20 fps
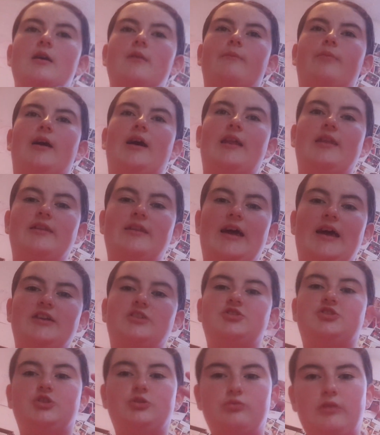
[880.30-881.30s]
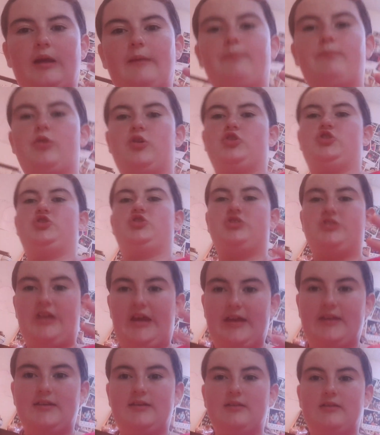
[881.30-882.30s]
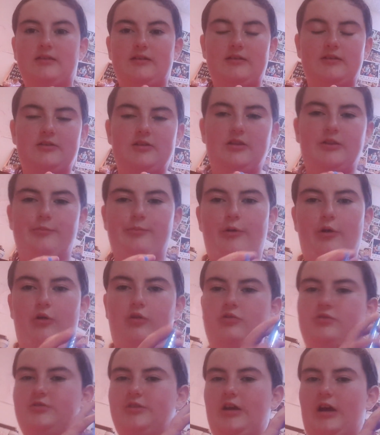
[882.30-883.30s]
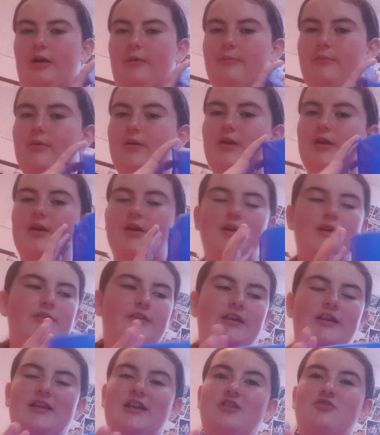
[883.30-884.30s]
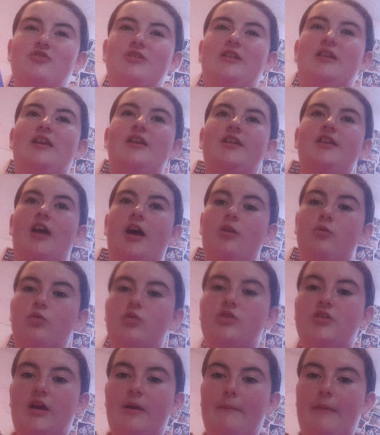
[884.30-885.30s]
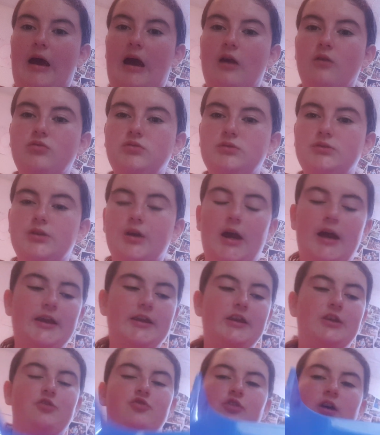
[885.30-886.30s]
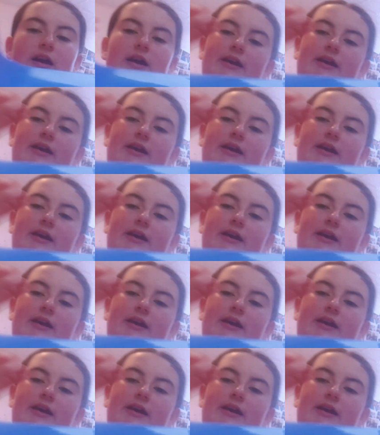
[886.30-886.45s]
But unless you pushed it to the bottom, then literally none would come out, and he'd try